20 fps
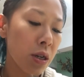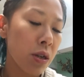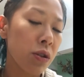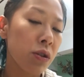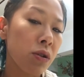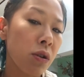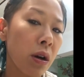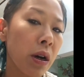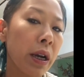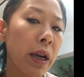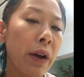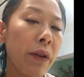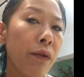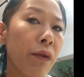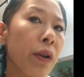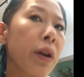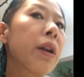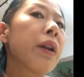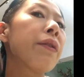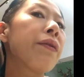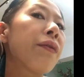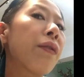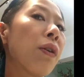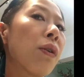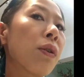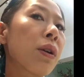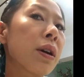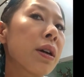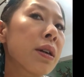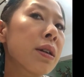So I can really
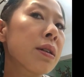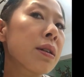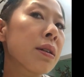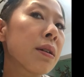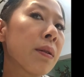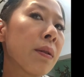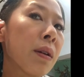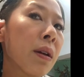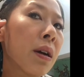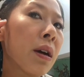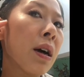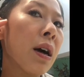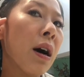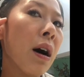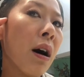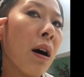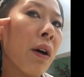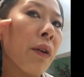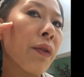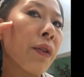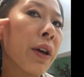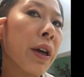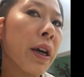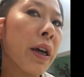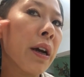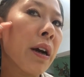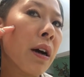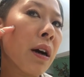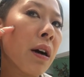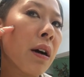focus on
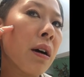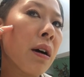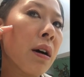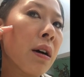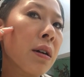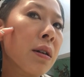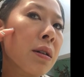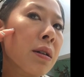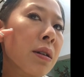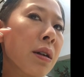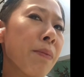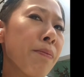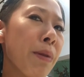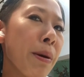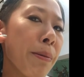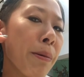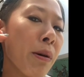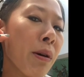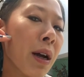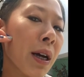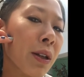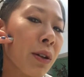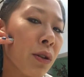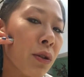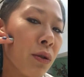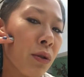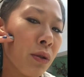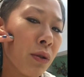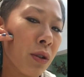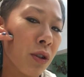here. Some people like
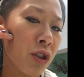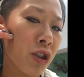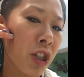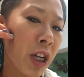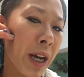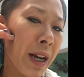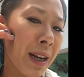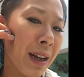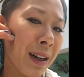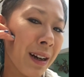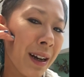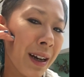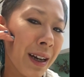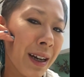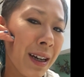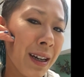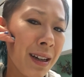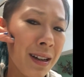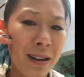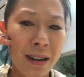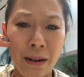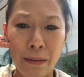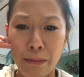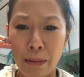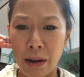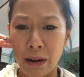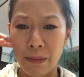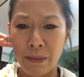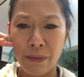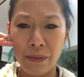do the shading like here,
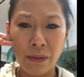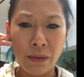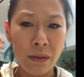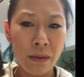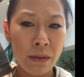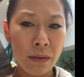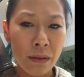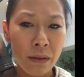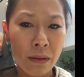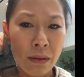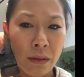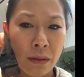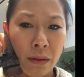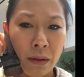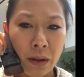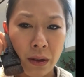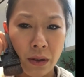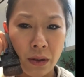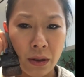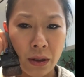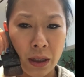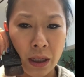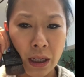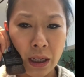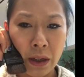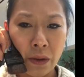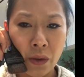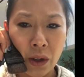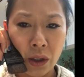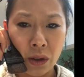but you see,
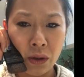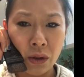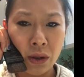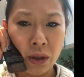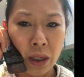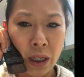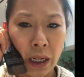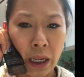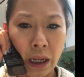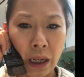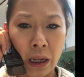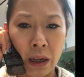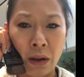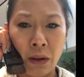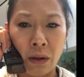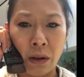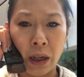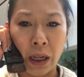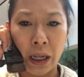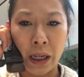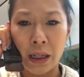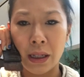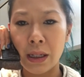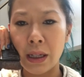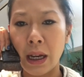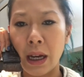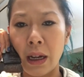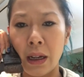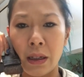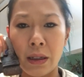if I do shading, I look like a
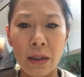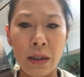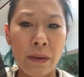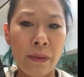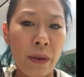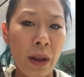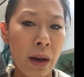skeleton.